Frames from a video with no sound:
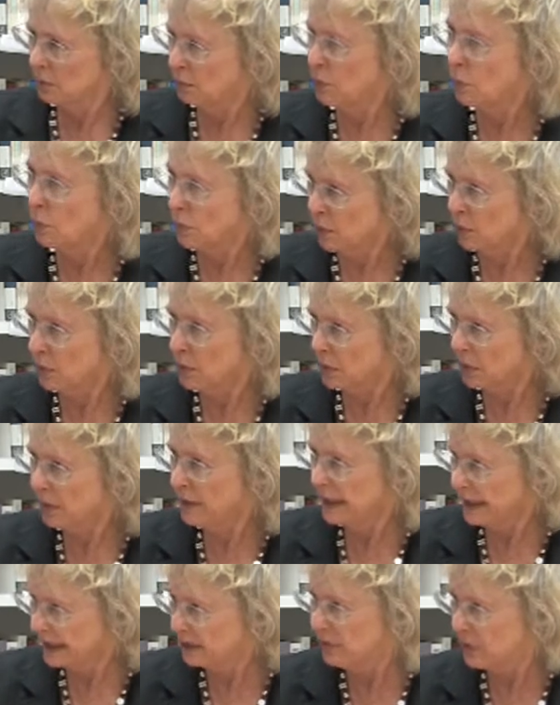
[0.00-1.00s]
more
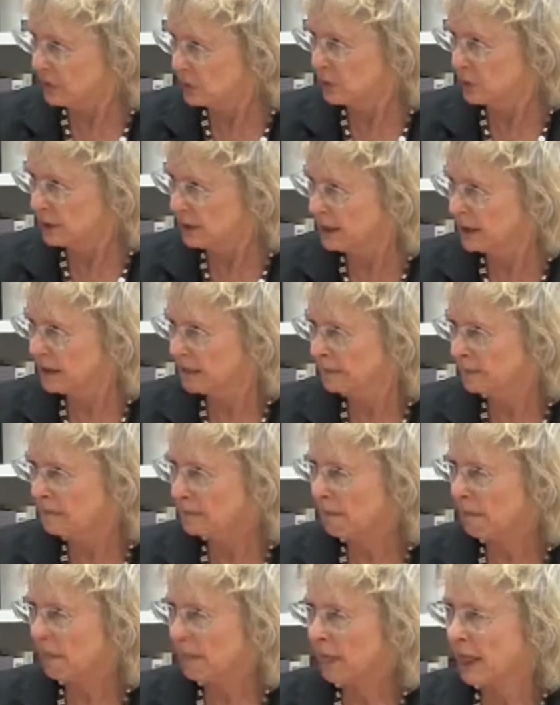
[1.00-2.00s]
individually.
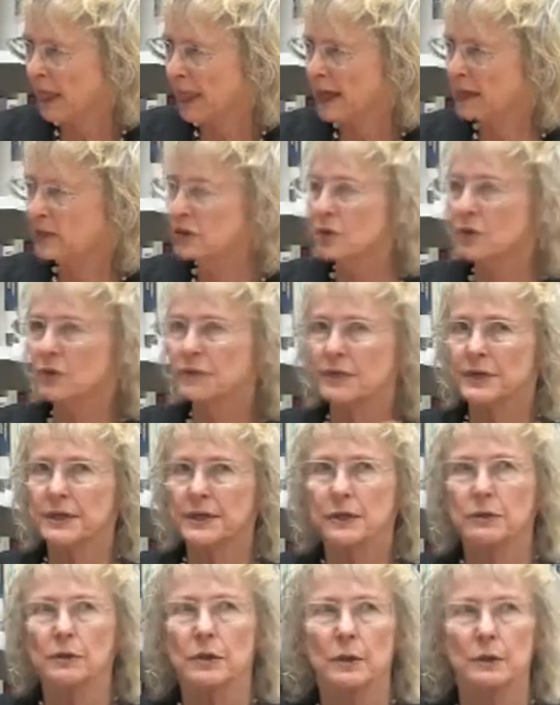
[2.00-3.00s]
And so if
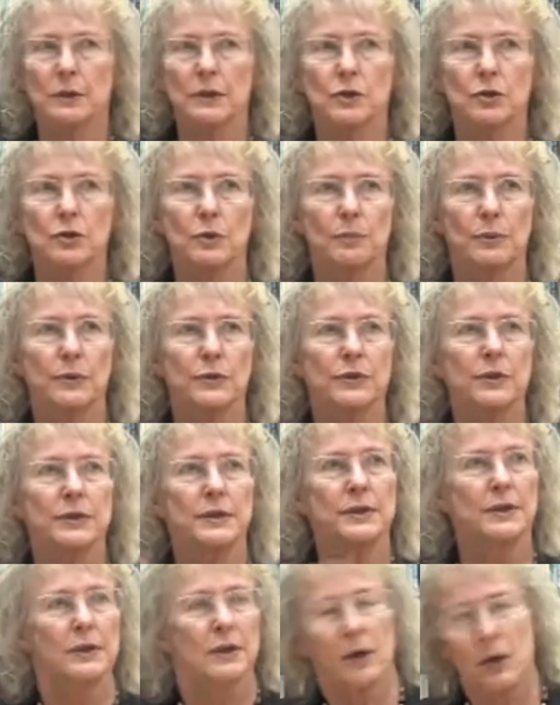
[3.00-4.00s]
such a
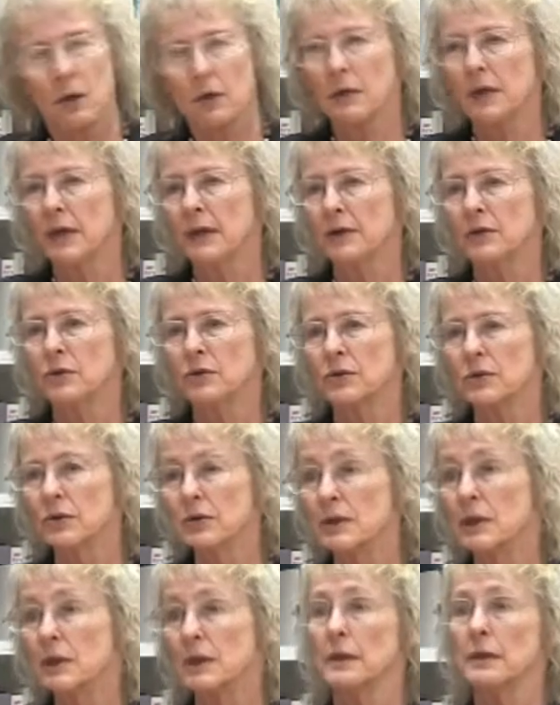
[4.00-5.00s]
person, okay, you're
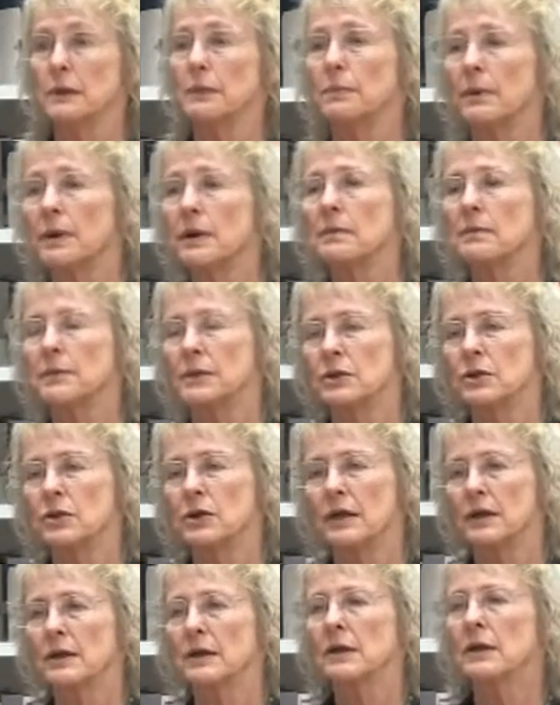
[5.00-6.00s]
suddenly department
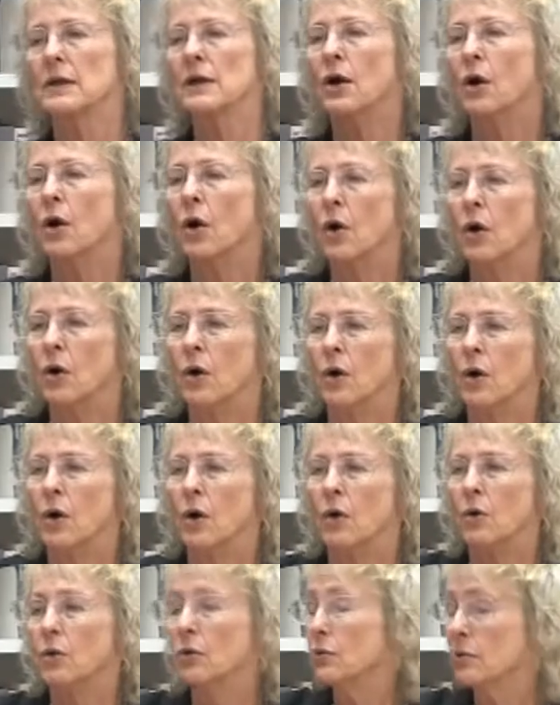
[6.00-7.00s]
chair,
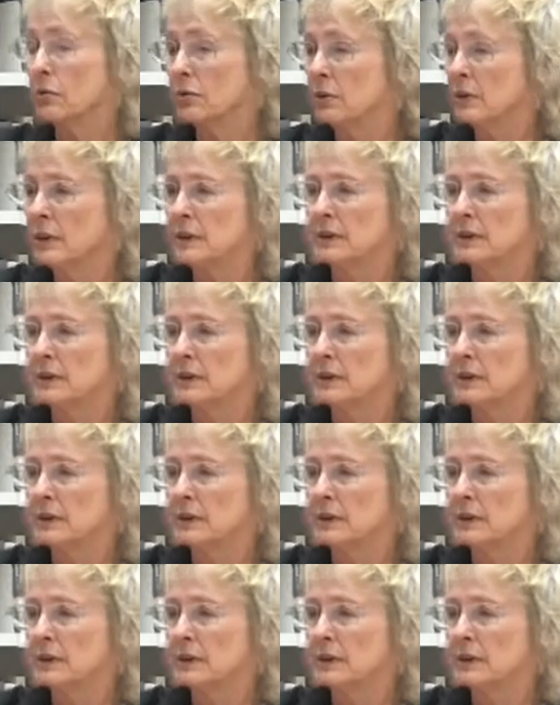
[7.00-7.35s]
or